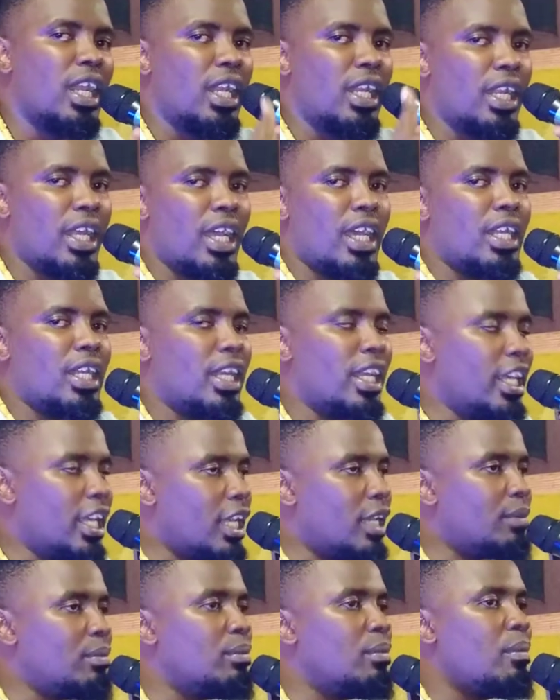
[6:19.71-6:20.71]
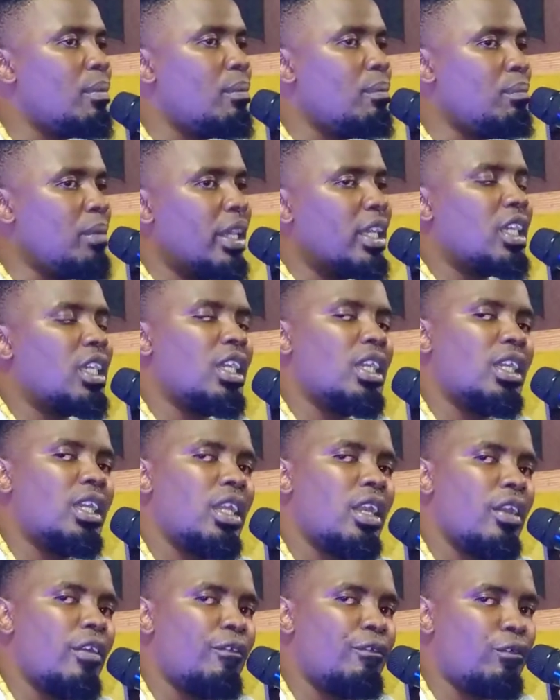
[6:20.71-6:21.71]
let him make it
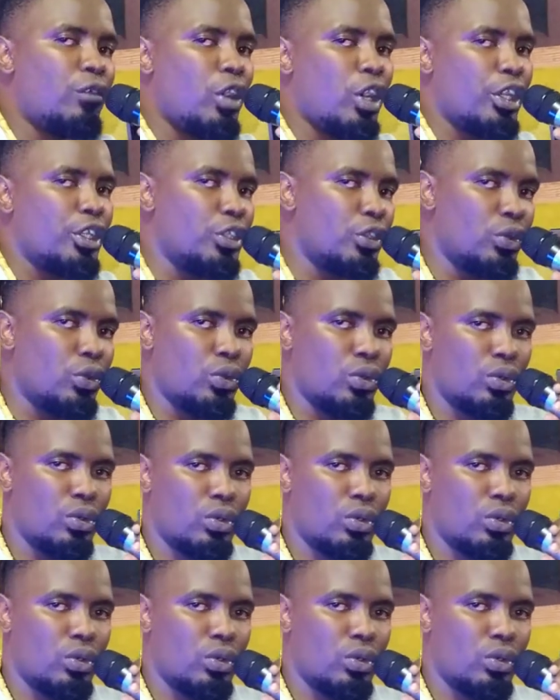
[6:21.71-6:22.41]
for you,